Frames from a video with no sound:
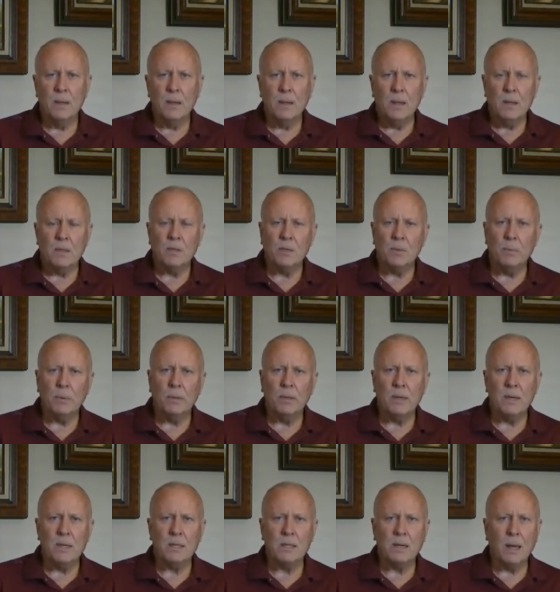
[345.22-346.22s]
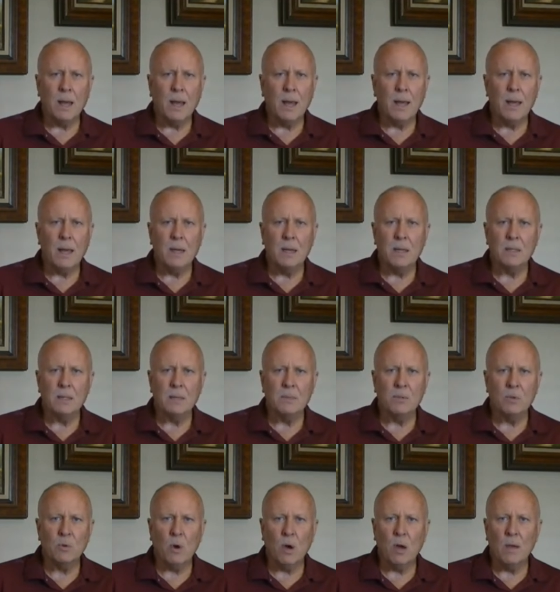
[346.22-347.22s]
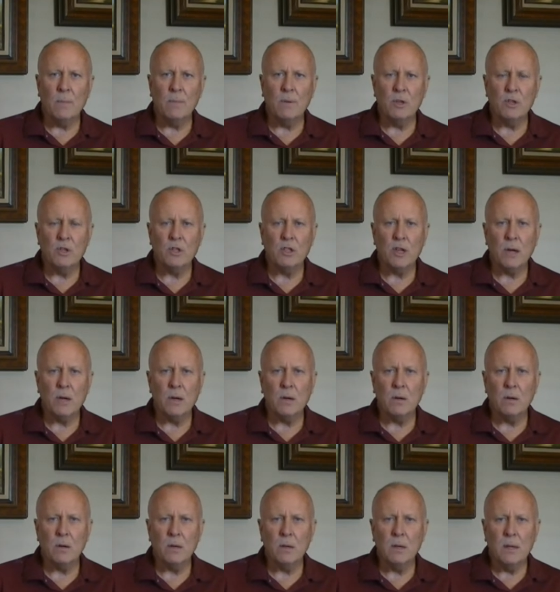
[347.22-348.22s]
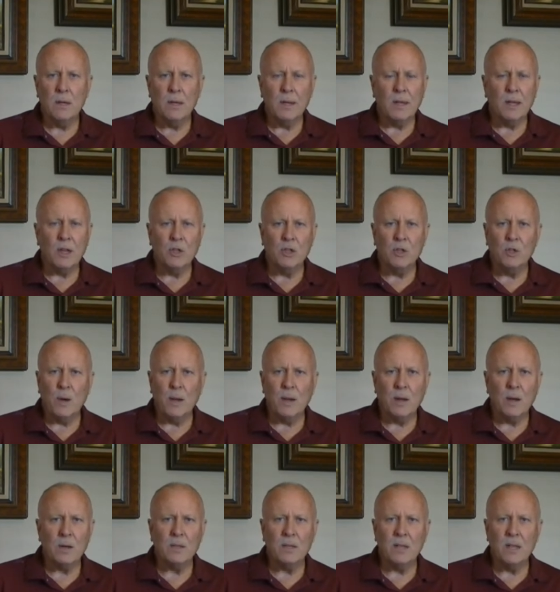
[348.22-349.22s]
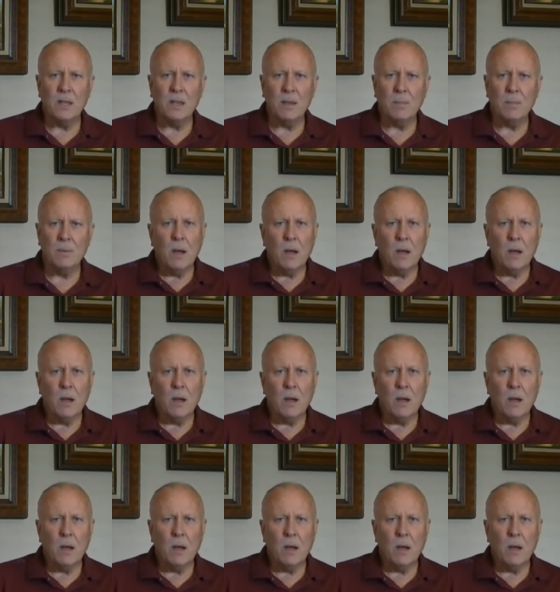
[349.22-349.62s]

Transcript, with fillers: So please like, subscribe, and share, and join our team.